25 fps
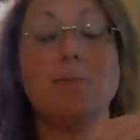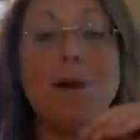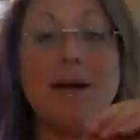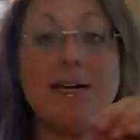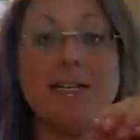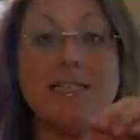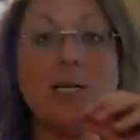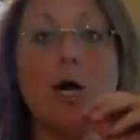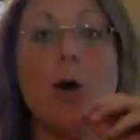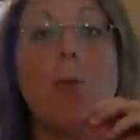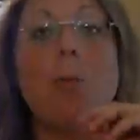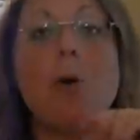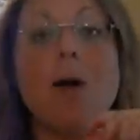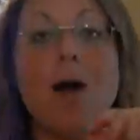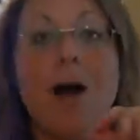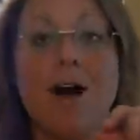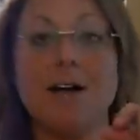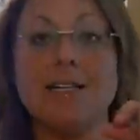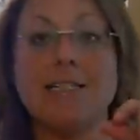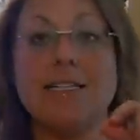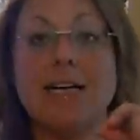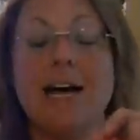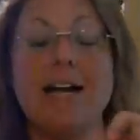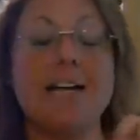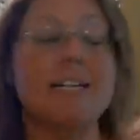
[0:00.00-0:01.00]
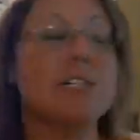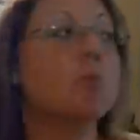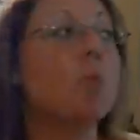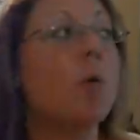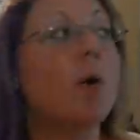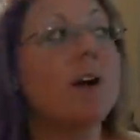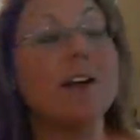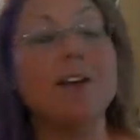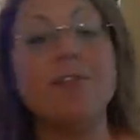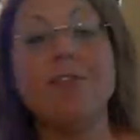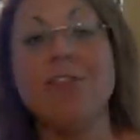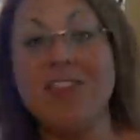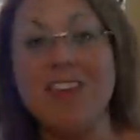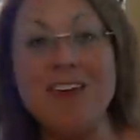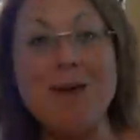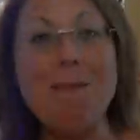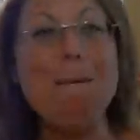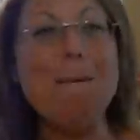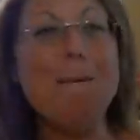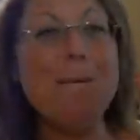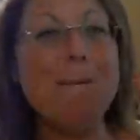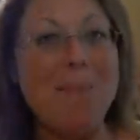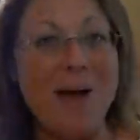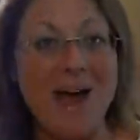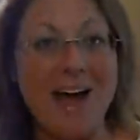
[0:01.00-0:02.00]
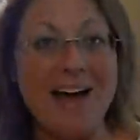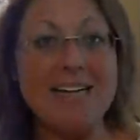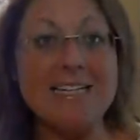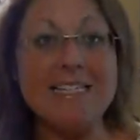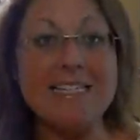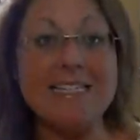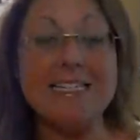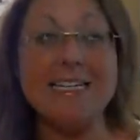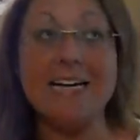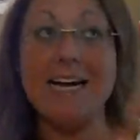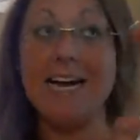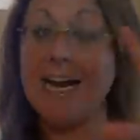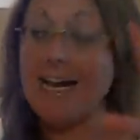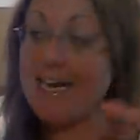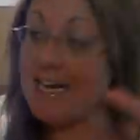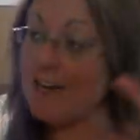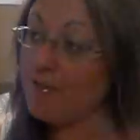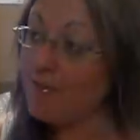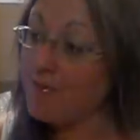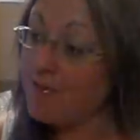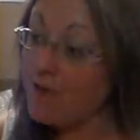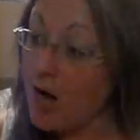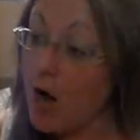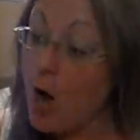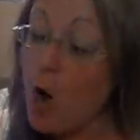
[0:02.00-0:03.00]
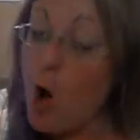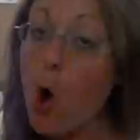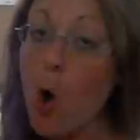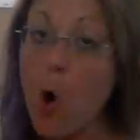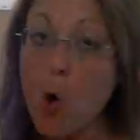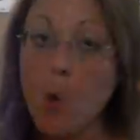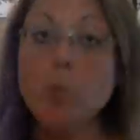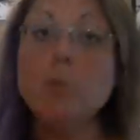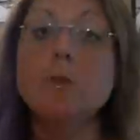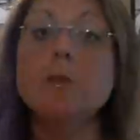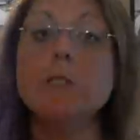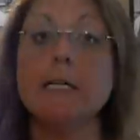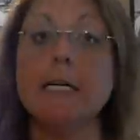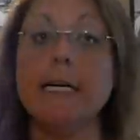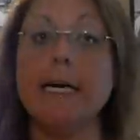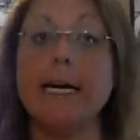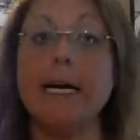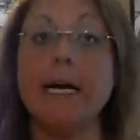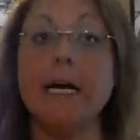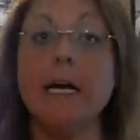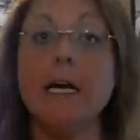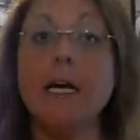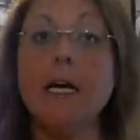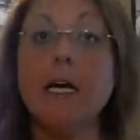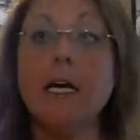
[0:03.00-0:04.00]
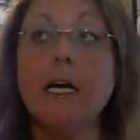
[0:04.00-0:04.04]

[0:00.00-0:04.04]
benzoyl peroxide is one of the best, and if not only,